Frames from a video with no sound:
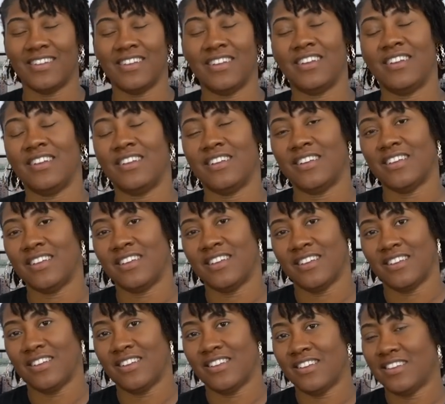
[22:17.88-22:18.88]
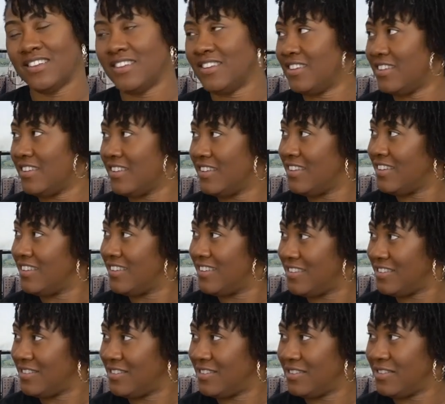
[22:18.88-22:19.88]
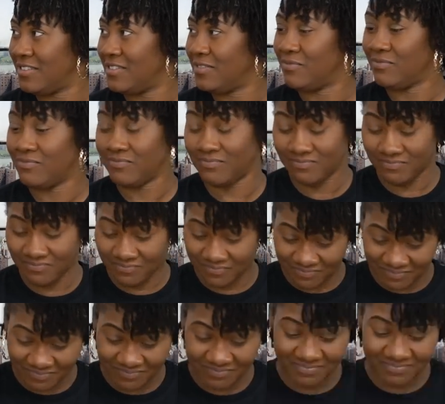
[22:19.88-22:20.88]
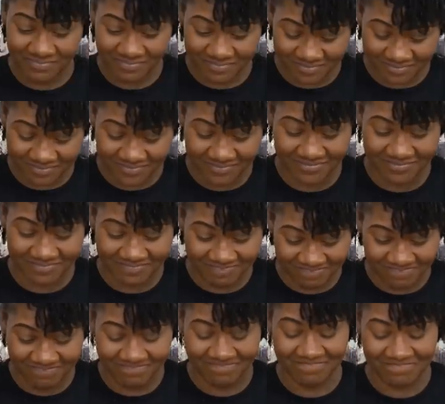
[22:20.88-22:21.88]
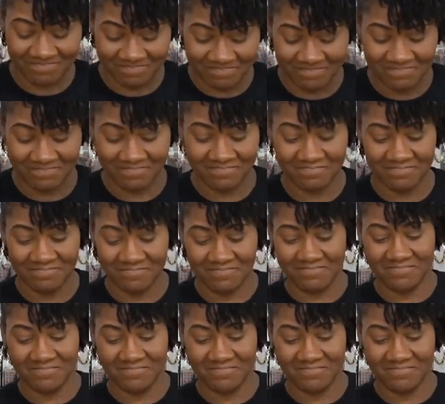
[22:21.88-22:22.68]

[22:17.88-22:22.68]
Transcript: No words are spoken by the person on screen.